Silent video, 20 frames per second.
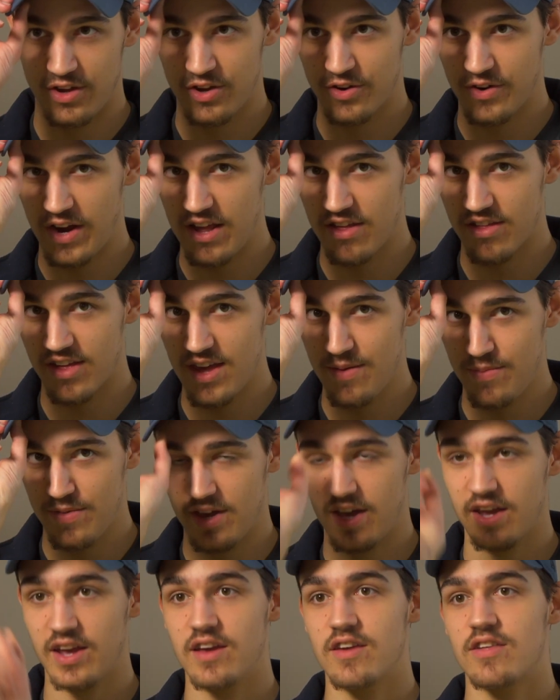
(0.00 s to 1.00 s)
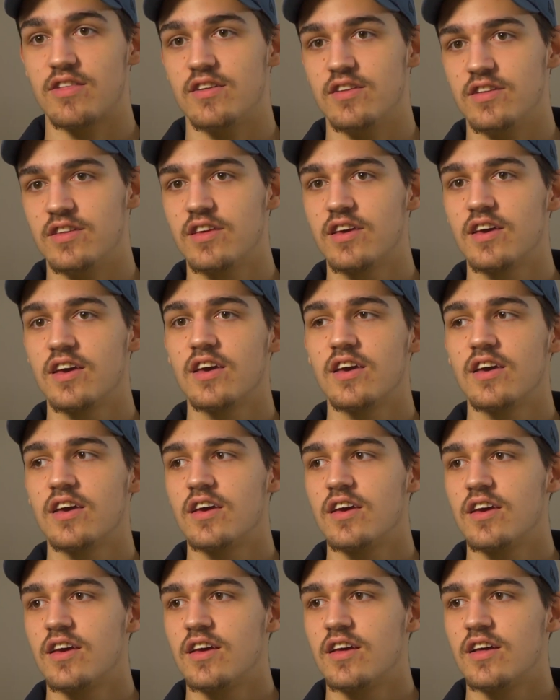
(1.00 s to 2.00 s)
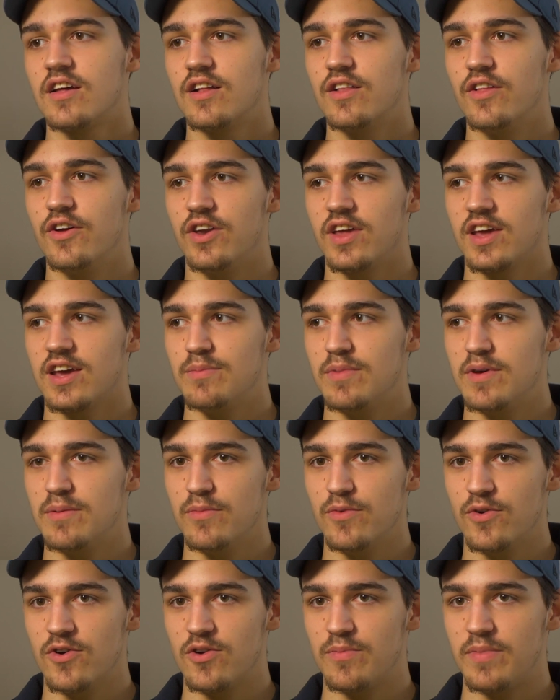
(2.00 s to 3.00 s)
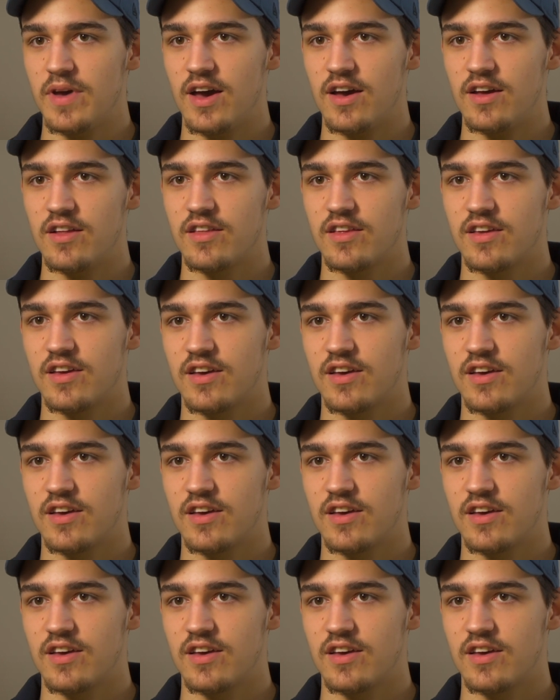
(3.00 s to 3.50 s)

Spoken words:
greenskeeping, I guess, and learning a bit more about